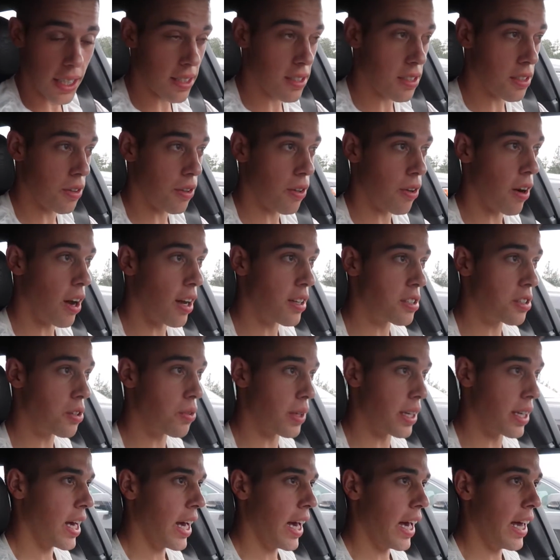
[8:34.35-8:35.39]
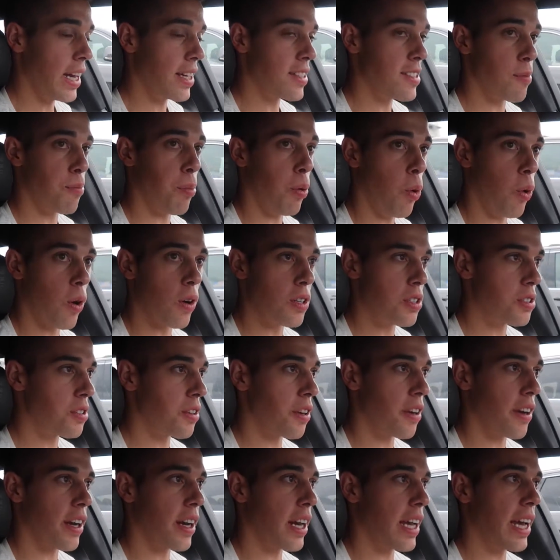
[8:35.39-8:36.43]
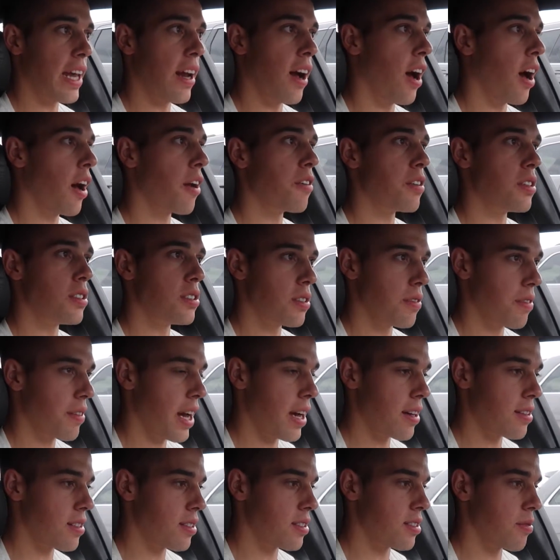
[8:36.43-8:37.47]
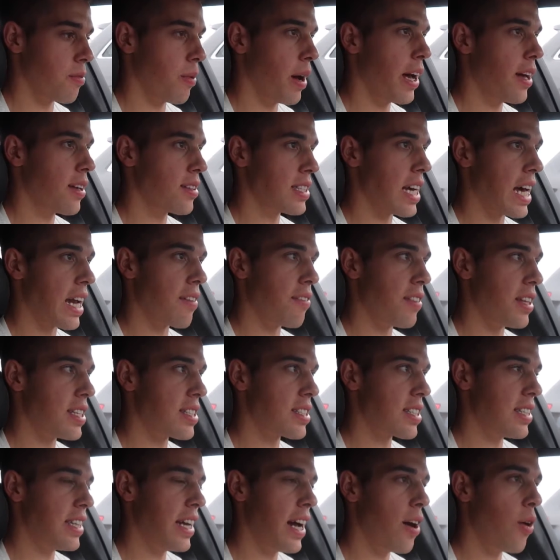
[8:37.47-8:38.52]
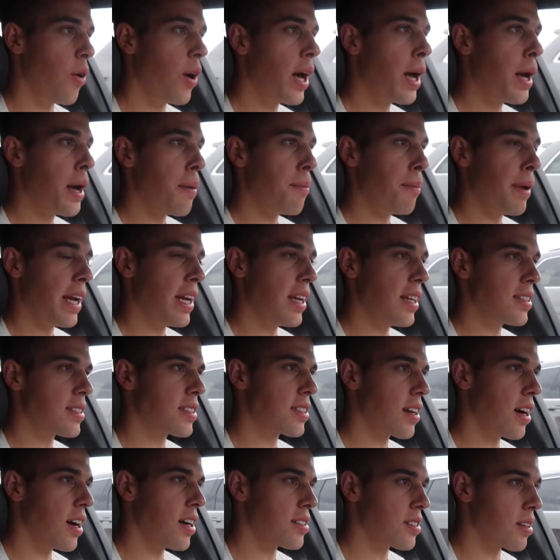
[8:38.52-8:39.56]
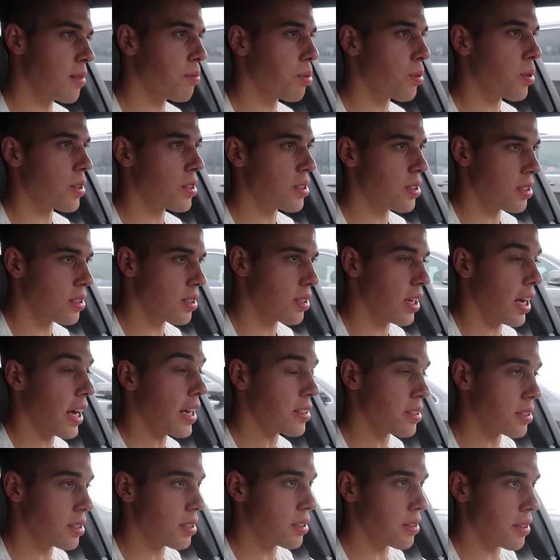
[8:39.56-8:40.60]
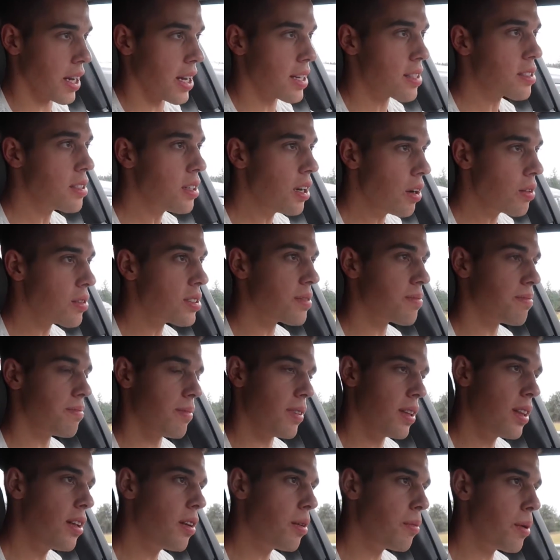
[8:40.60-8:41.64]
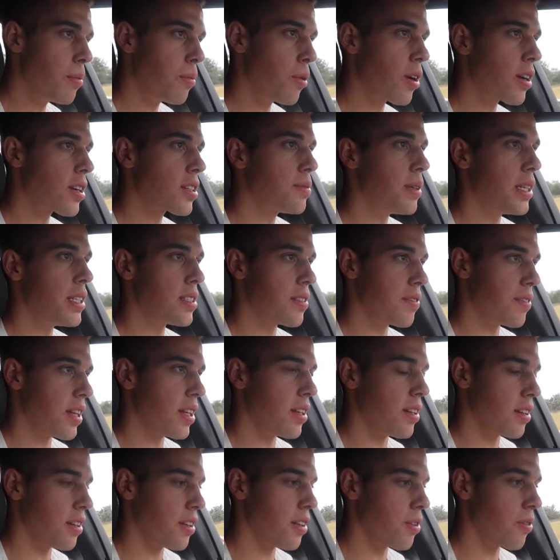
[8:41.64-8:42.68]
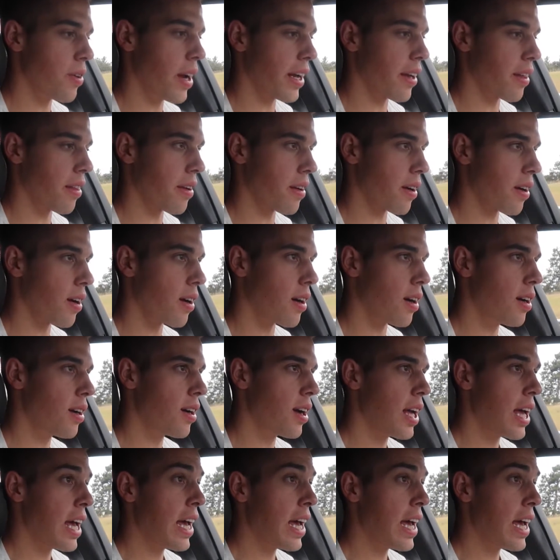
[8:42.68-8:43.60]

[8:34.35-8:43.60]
It's no garage queen, and it's a Porsche, so you're gonna get hundreds of thousands of miles out of this. Now, maintenance cost on Porsches, as you guys know, is a little bit more expensive than your regular car.